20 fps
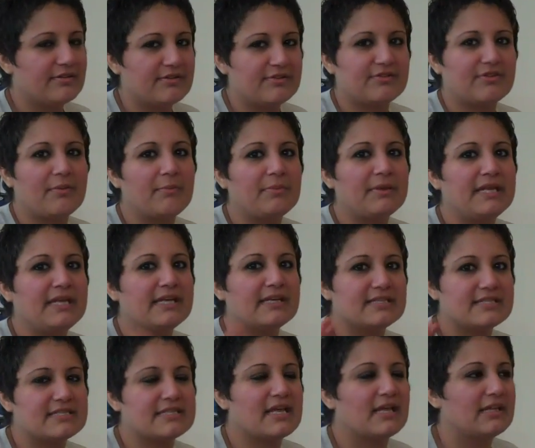somebody
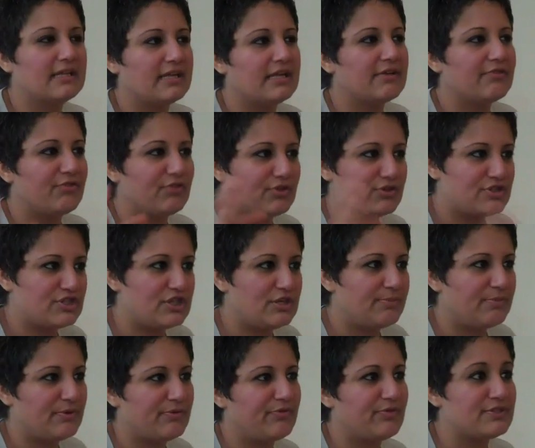is selling it for
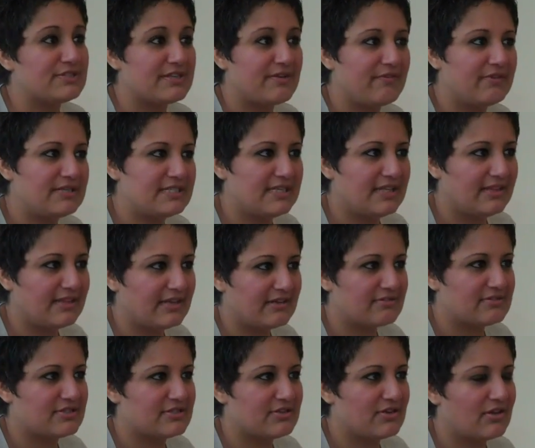cheaper for
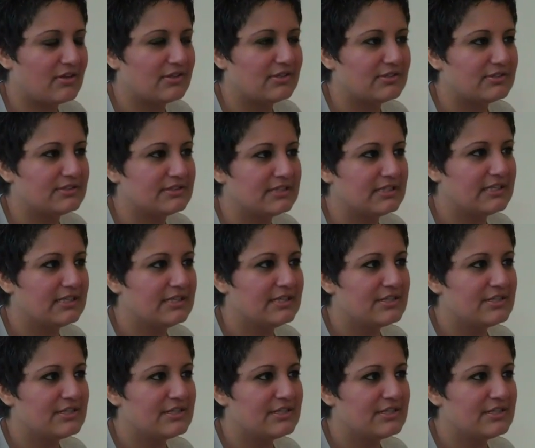$17,000.